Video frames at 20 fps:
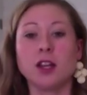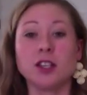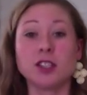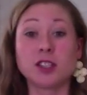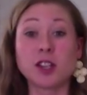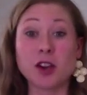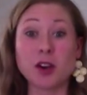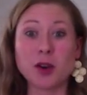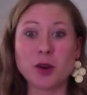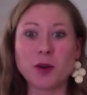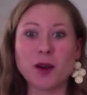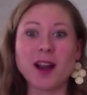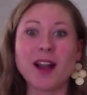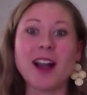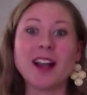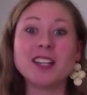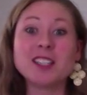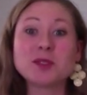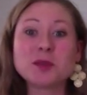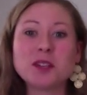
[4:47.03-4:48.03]
So
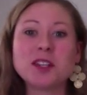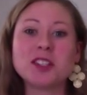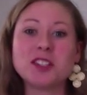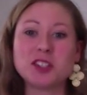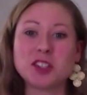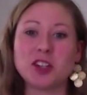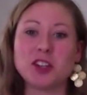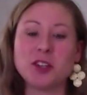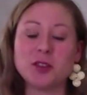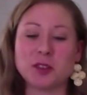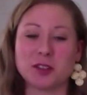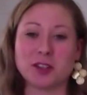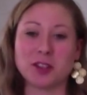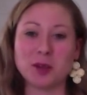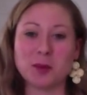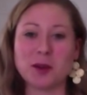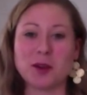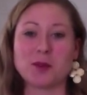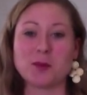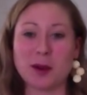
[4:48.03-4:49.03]
I just wanted to show you a
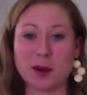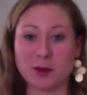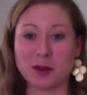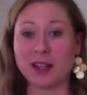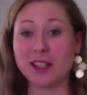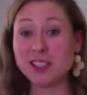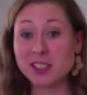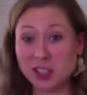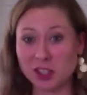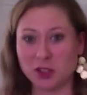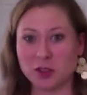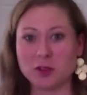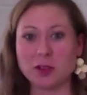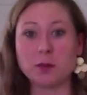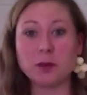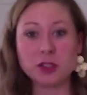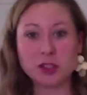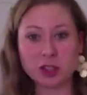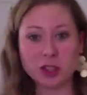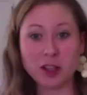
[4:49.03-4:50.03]
little bit about what I do.
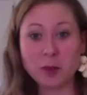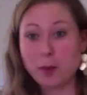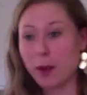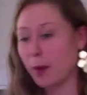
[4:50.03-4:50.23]
Let me show you the